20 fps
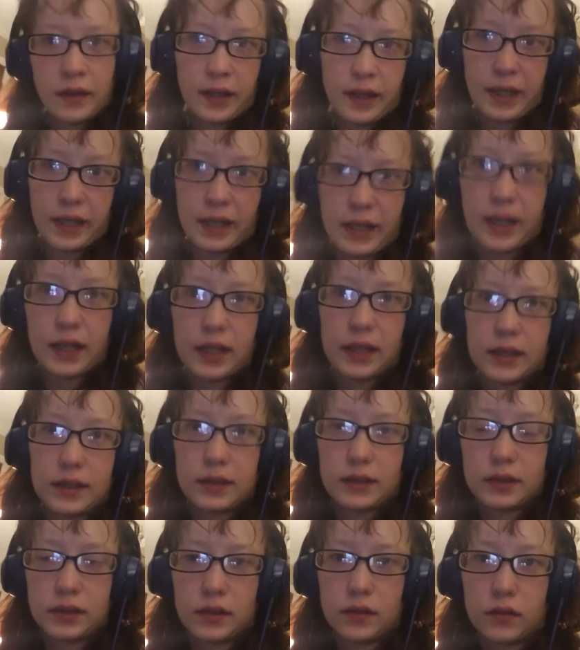Hey guys,
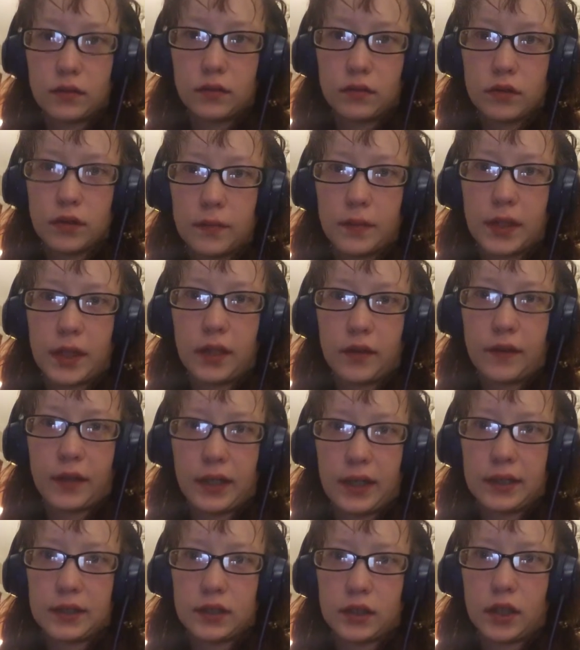so I'm getting
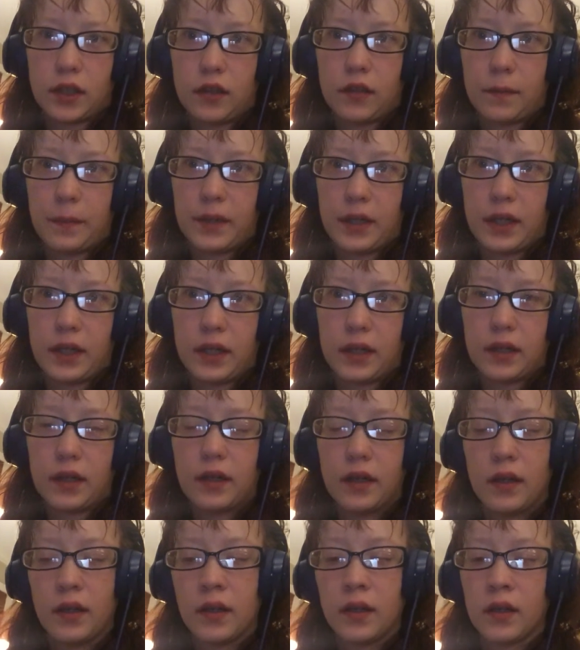ready to go to bed.
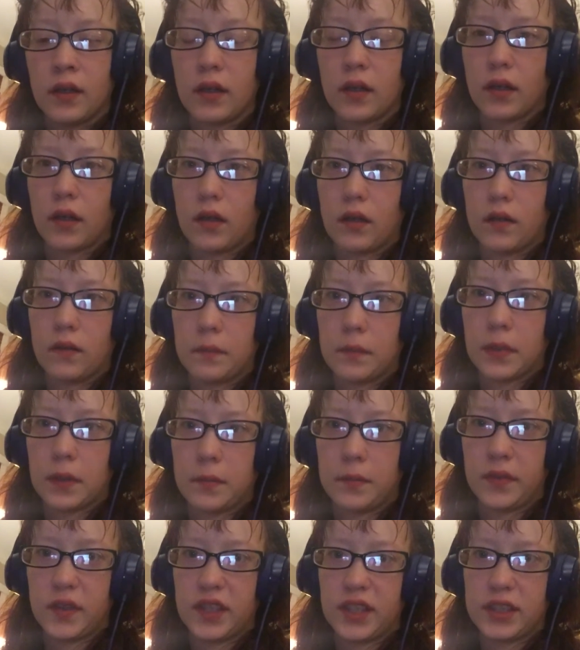I'm
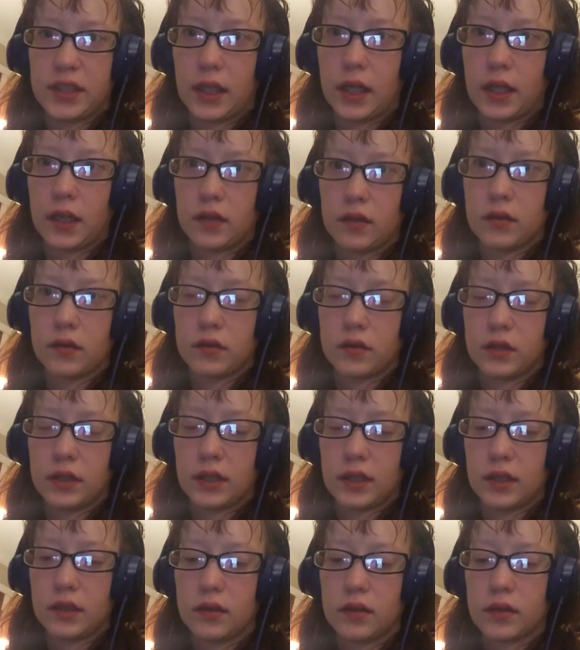pretty tired,
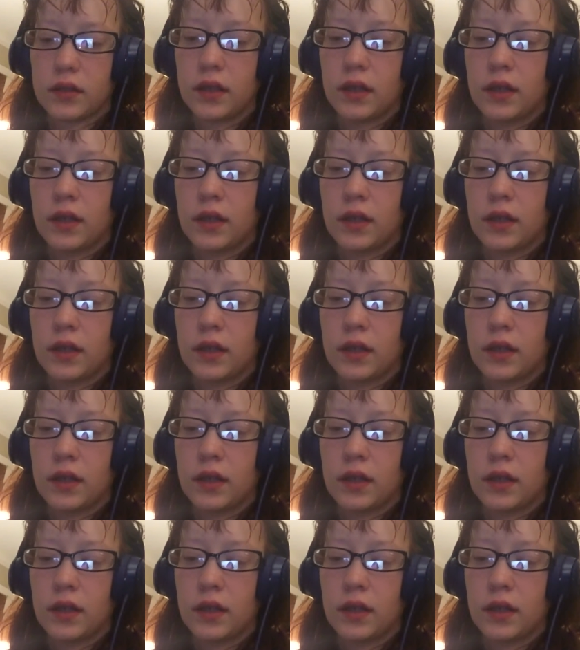and